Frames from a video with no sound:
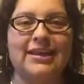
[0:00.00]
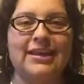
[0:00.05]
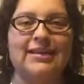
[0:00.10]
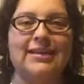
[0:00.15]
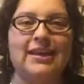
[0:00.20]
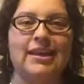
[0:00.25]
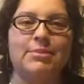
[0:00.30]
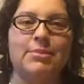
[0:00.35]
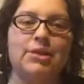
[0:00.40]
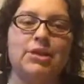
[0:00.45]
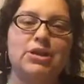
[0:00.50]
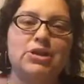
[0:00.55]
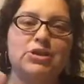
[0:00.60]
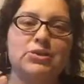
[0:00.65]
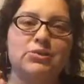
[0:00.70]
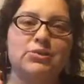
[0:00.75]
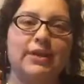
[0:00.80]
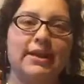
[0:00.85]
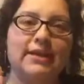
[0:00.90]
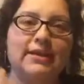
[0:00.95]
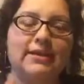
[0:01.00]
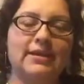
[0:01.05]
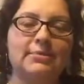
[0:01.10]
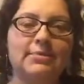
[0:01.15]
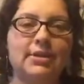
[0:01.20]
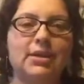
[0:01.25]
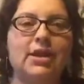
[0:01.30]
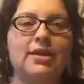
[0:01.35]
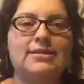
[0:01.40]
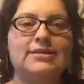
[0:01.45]
And then I'm going to do like lip
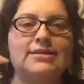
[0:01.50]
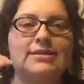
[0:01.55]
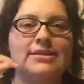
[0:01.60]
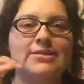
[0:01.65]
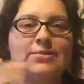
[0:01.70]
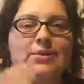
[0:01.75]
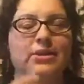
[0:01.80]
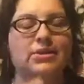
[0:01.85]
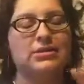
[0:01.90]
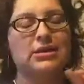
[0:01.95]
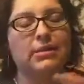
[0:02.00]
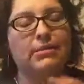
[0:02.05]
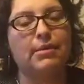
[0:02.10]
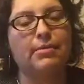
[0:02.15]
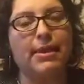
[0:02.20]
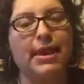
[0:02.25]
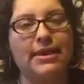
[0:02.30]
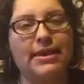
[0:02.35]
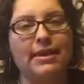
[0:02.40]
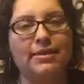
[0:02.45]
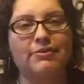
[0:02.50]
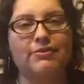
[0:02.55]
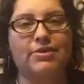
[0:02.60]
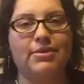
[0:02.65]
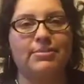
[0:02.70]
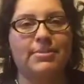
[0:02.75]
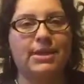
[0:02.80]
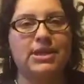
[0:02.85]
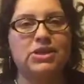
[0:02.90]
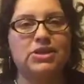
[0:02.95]
glosses. We're going to talk about pain and
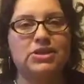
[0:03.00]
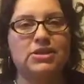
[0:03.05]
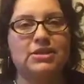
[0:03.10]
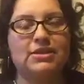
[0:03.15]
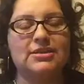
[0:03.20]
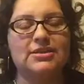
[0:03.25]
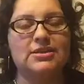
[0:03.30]
inflammation.